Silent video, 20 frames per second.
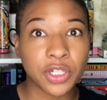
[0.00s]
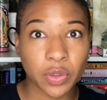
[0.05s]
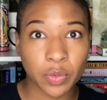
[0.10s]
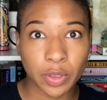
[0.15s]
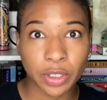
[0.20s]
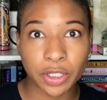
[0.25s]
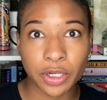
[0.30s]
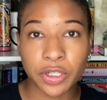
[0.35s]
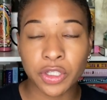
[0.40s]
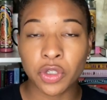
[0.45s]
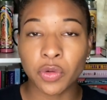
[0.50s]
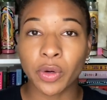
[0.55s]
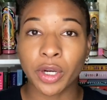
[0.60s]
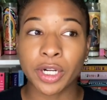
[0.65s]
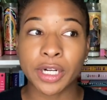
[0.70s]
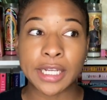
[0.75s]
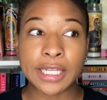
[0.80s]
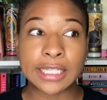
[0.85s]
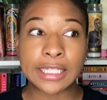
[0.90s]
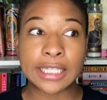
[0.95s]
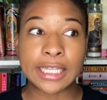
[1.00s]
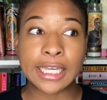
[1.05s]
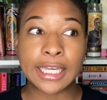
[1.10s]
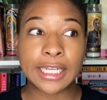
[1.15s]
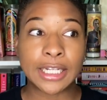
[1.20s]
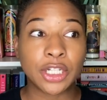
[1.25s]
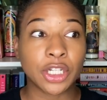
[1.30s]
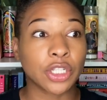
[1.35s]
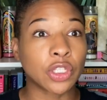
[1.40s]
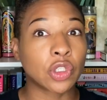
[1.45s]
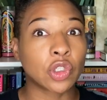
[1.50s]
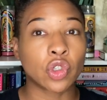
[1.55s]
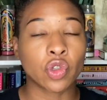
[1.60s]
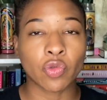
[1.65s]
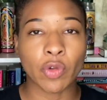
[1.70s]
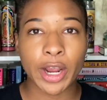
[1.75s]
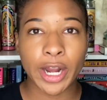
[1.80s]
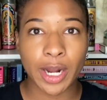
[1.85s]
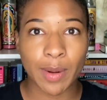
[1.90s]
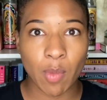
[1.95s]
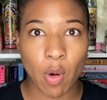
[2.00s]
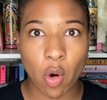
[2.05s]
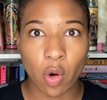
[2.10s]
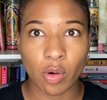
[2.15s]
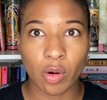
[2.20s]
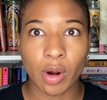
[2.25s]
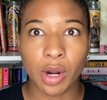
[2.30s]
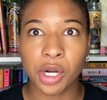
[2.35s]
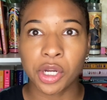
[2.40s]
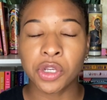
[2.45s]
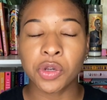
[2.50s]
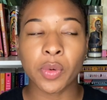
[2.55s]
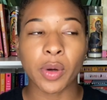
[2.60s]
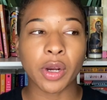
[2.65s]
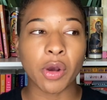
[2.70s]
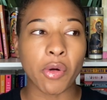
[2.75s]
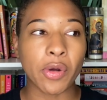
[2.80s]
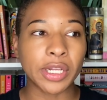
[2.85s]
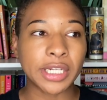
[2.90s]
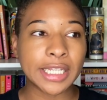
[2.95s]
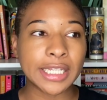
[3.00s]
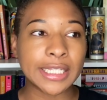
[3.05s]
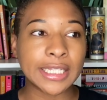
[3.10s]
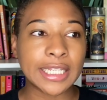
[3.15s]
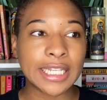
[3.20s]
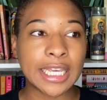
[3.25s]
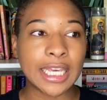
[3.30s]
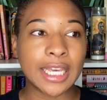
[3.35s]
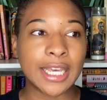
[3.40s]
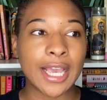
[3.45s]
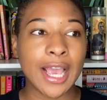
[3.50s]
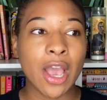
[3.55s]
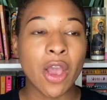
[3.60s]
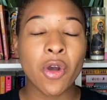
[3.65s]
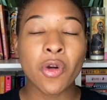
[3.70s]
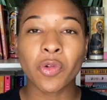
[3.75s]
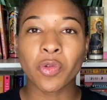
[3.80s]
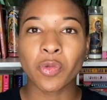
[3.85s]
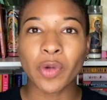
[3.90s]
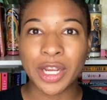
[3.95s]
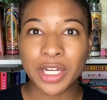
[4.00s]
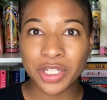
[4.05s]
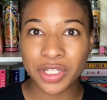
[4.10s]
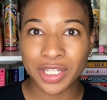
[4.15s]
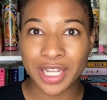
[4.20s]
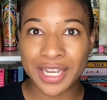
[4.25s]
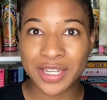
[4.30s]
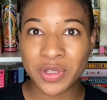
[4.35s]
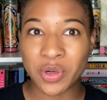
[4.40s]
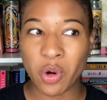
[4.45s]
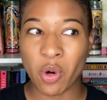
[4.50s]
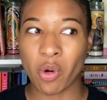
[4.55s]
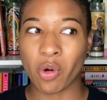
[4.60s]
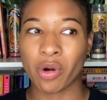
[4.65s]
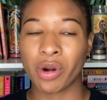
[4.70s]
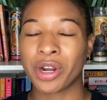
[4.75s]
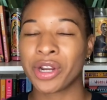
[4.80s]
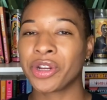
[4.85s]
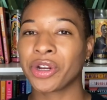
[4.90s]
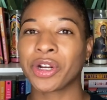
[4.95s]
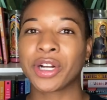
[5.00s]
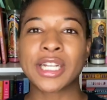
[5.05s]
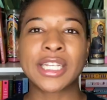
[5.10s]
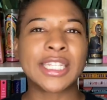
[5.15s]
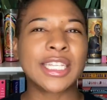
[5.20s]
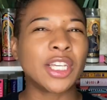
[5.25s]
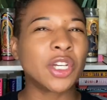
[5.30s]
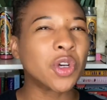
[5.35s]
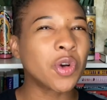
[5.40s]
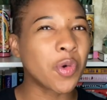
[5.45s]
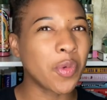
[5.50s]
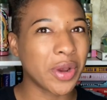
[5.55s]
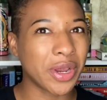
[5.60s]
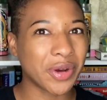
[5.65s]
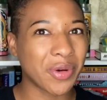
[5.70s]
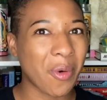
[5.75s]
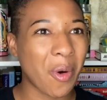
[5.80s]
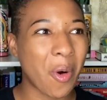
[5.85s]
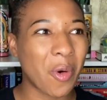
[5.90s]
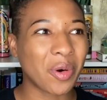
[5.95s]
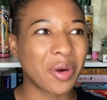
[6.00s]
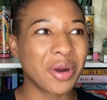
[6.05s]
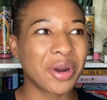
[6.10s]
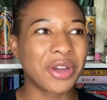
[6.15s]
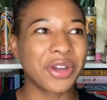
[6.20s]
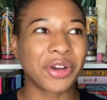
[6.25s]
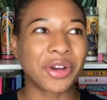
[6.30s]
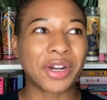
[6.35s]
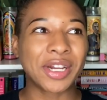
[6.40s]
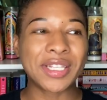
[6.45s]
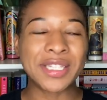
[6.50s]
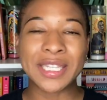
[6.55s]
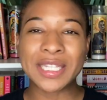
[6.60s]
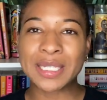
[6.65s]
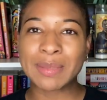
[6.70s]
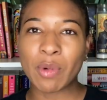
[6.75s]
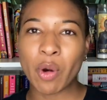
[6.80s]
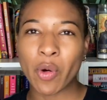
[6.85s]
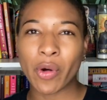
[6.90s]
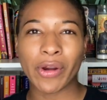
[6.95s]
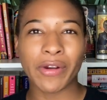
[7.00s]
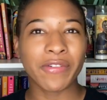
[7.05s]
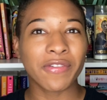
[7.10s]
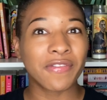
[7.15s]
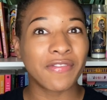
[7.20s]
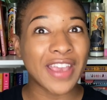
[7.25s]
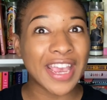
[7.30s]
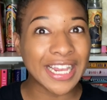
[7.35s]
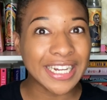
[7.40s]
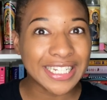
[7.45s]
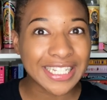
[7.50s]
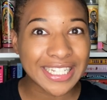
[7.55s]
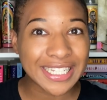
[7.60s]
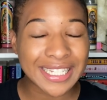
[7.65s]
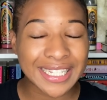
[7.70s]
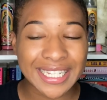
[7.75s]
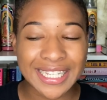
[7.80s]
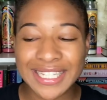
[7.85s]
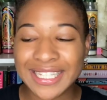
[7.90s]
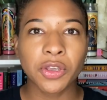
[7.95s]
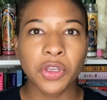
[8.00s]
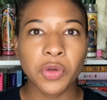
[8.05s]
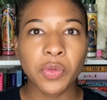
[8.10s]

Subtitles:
thrillers. You are going to see just straight up horror. You are going to see racialized horror. You're going to see queer horror. You're going to see some horror fantasies.